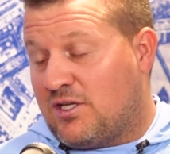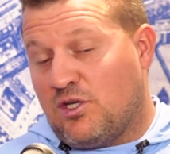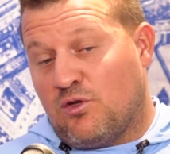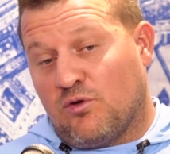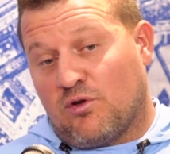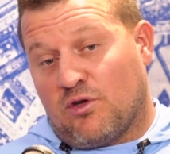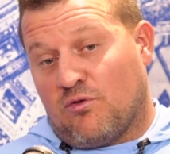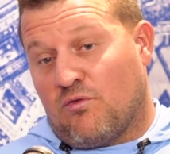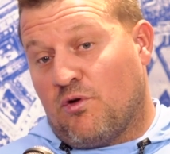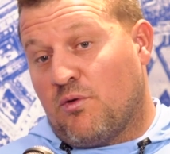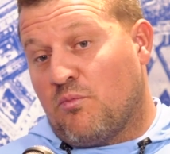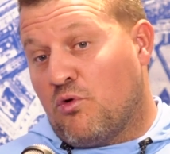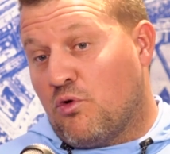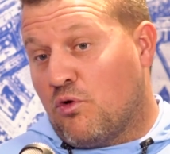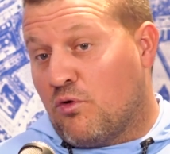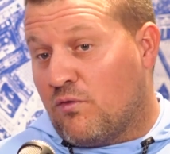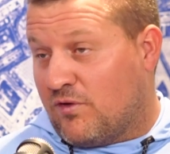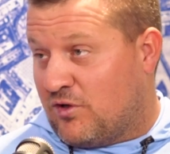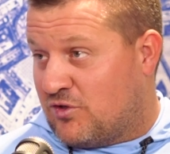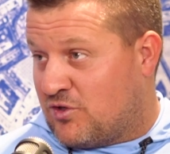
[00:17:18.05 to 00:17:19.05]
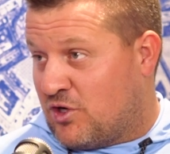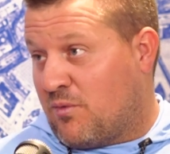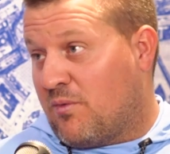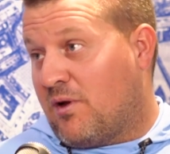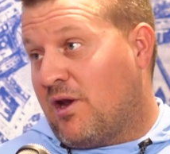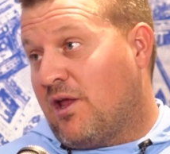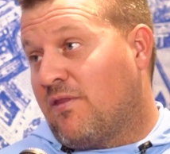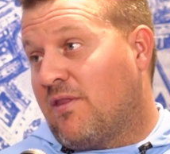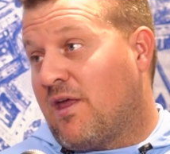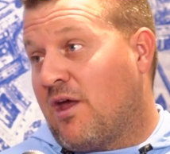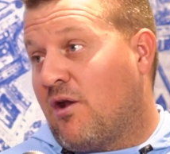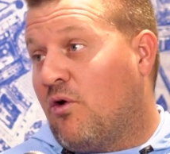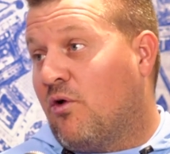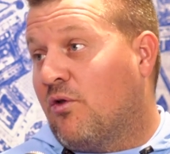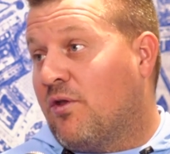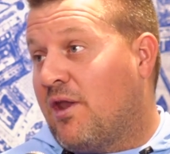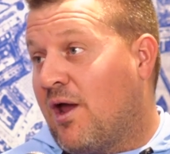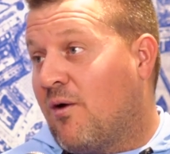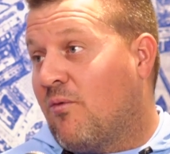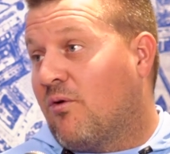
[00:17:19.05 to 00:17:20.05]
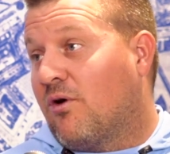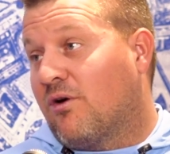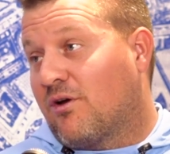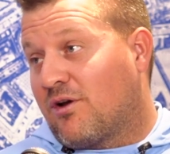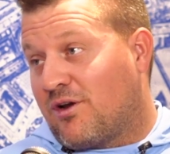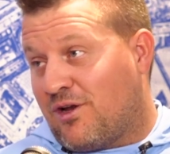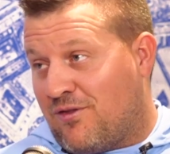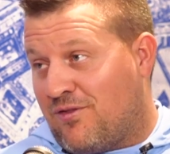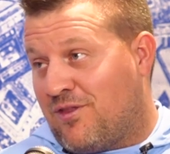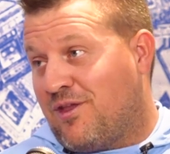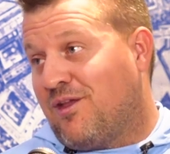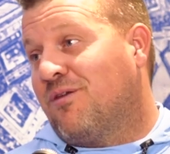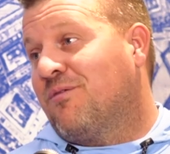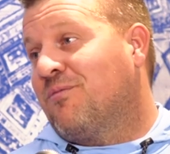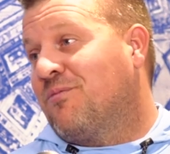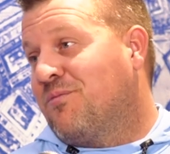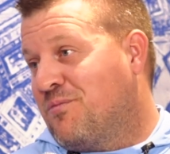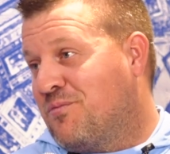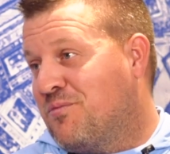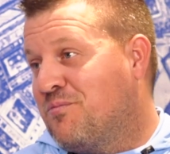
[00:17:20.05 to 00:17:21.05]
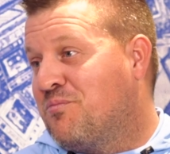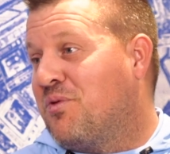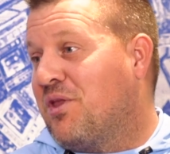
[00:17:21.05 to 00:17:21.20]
you can remove and terminate that old network and then